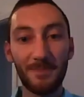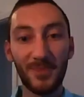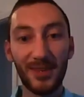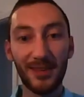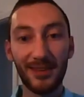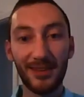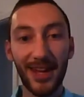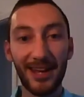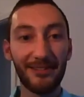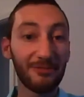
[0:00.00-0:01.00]
Right.
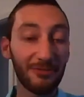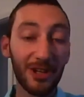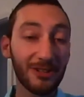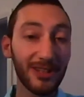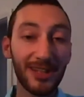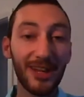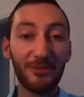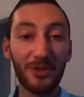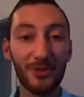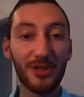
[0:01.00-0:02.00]
And luckily
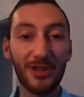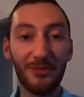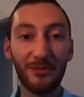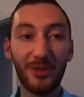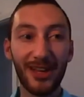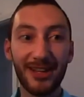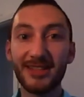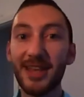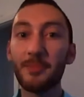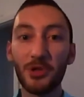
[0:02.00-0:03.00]
enough, there's enough
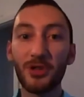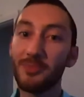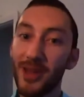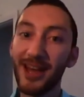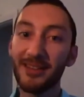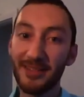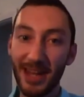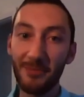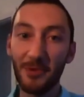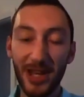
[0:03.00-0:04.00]
exceptionally bad
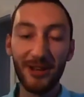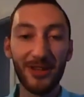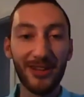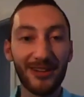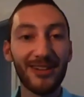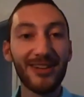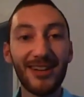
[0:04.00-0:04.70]
examples out there